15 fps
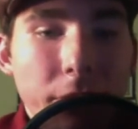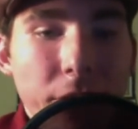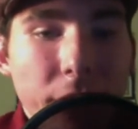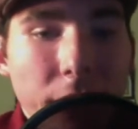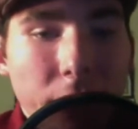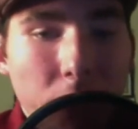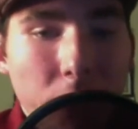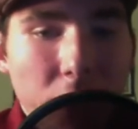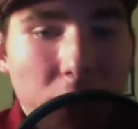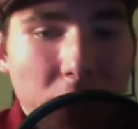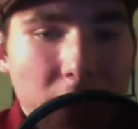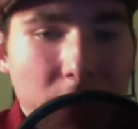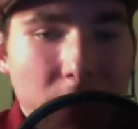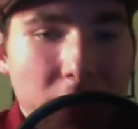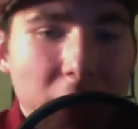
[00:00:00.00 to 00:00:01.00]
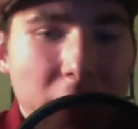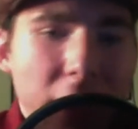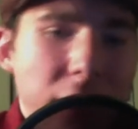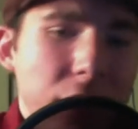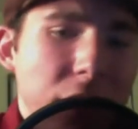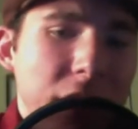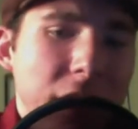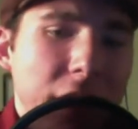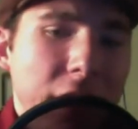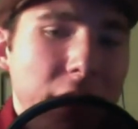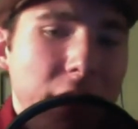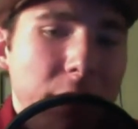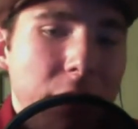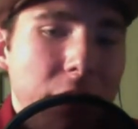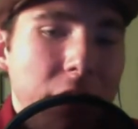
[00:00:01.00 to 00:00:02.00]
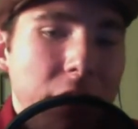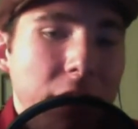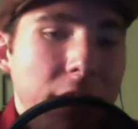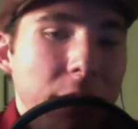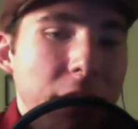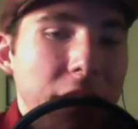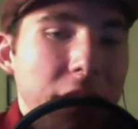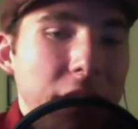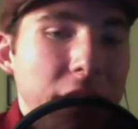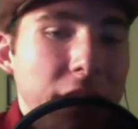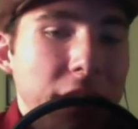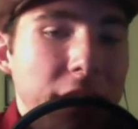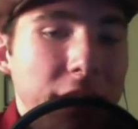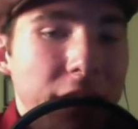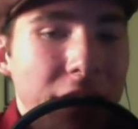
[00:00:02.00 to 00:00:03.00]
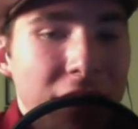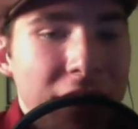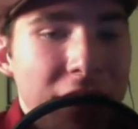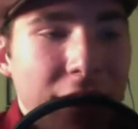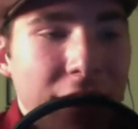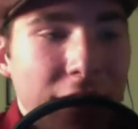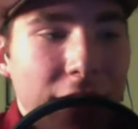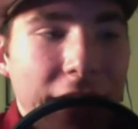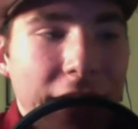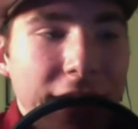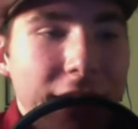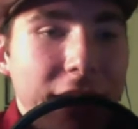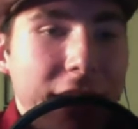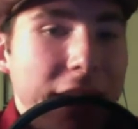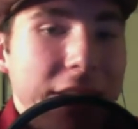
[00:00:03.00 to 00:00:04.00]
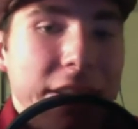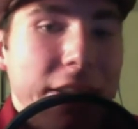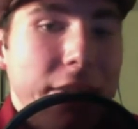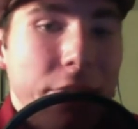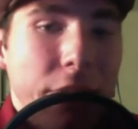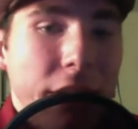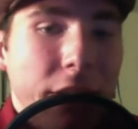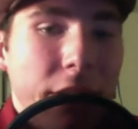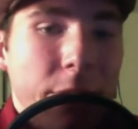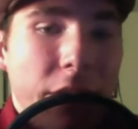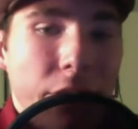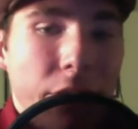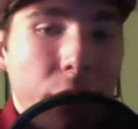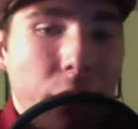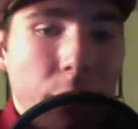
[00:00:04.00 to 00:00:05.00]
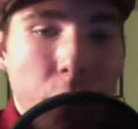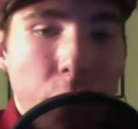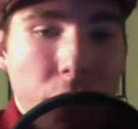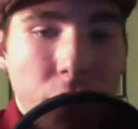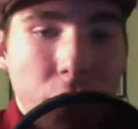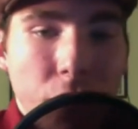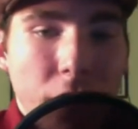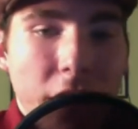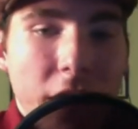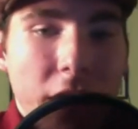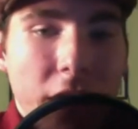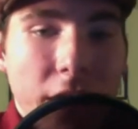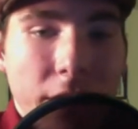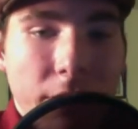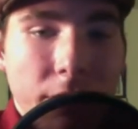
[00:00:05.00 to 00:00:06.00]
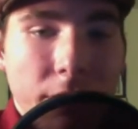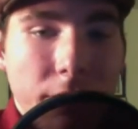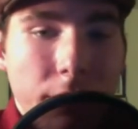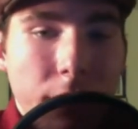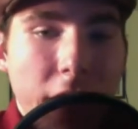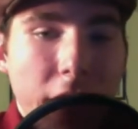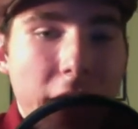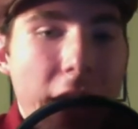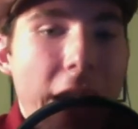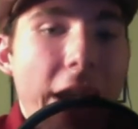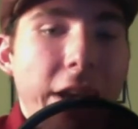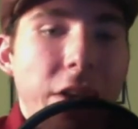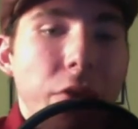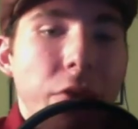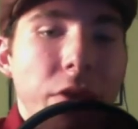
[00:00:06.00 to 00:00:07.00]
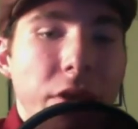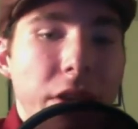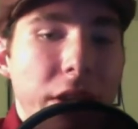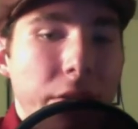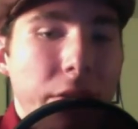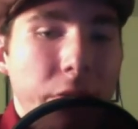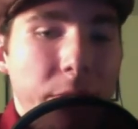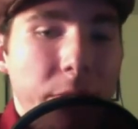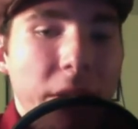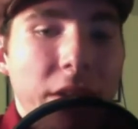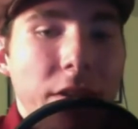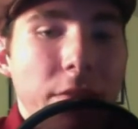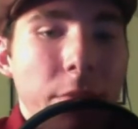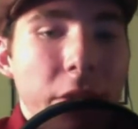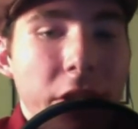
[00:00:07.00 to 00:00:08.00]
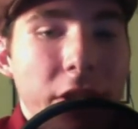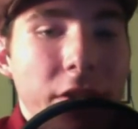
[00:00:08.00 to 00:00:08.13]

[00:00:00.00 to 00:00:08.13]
which has been an interesting experience because that's not easy to write about or portray accurately and respectably.